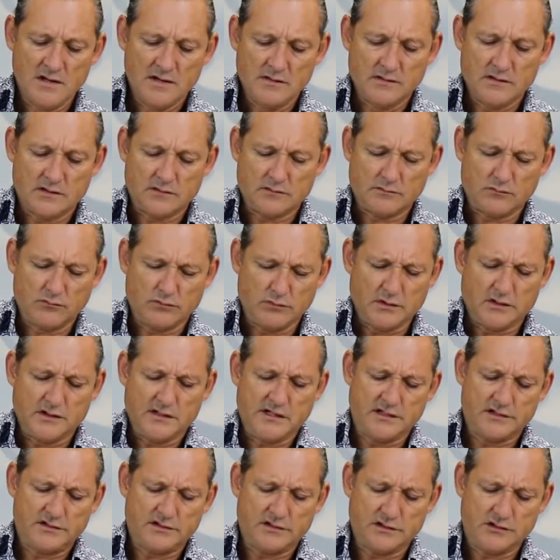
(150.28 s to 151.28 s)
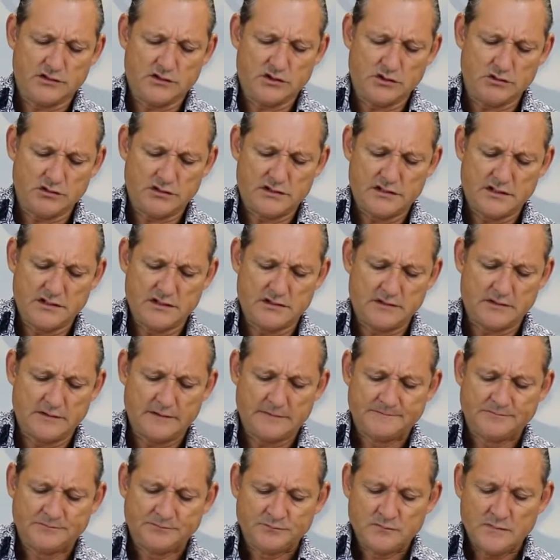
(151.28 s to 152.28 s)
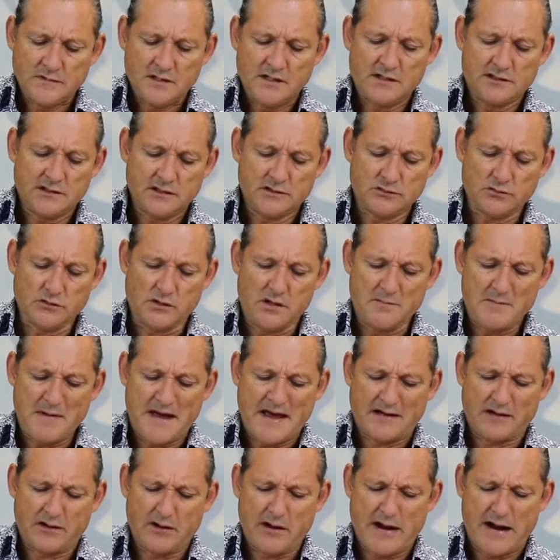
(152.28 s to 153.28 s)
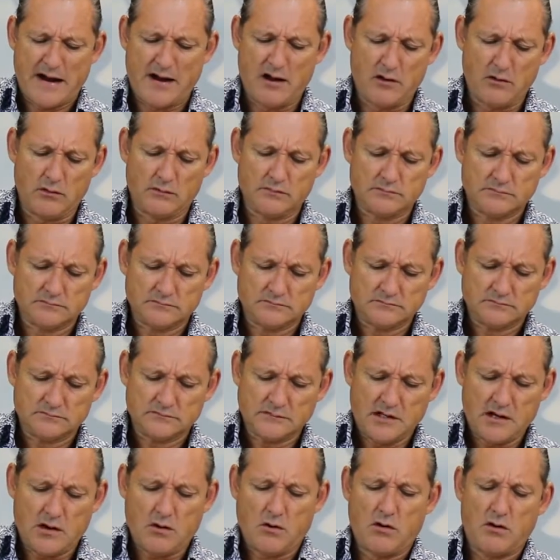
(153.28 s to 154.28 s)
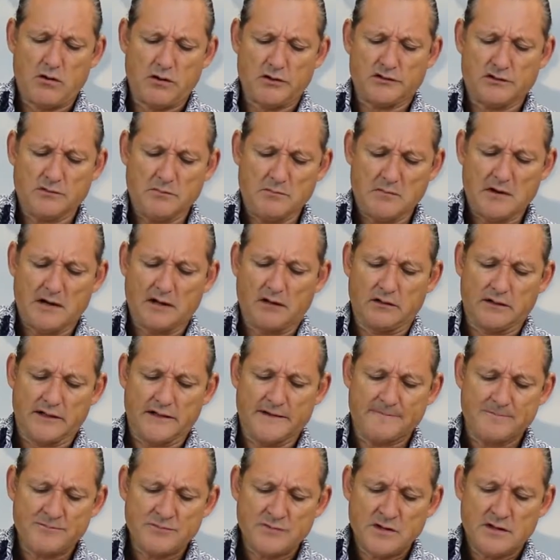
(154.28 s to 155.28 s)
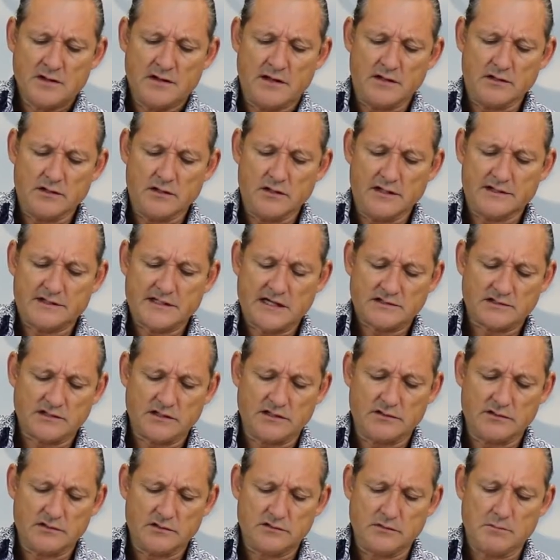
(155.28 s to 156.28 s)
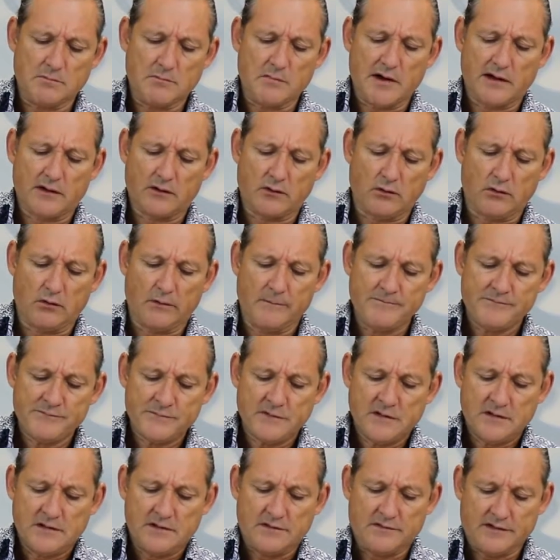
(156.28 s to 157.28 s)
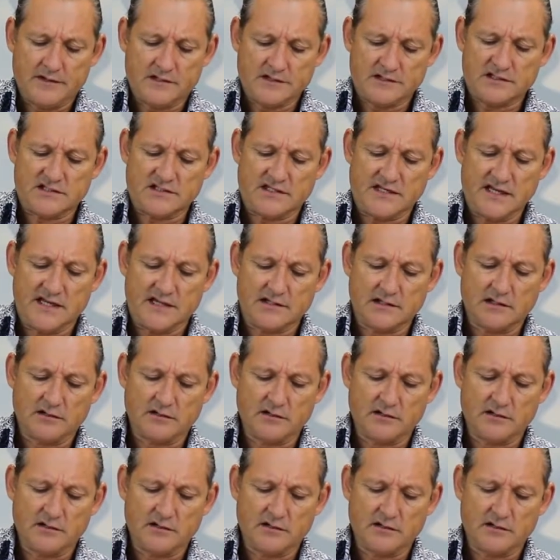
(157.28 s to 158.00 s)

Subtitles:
Just release the juices. It doesn't really matter how hard you muddle it. And it's actually good to muddle the skin a